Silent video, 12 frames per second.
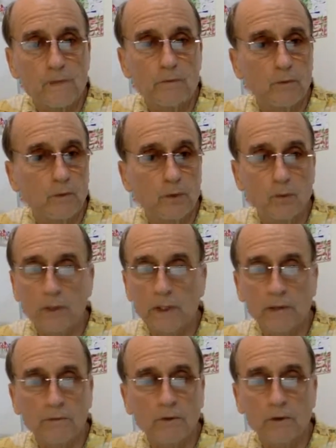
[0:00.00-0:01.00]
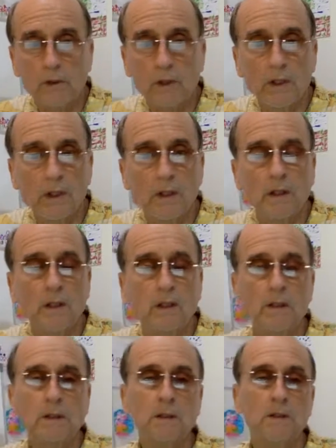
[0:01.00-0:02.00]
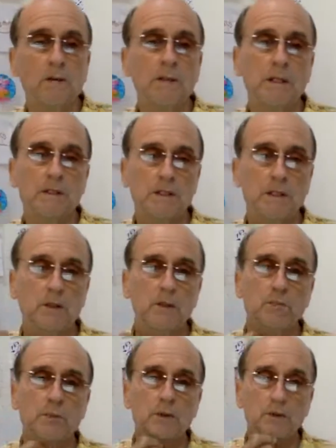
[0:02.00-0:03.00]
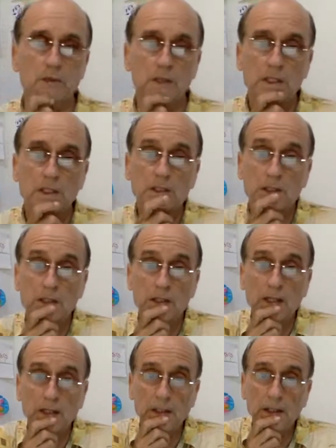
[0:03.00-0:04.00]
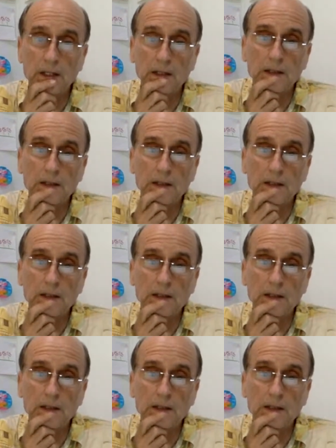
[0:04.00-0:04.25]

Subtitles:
for whatever that skilled person is that they need.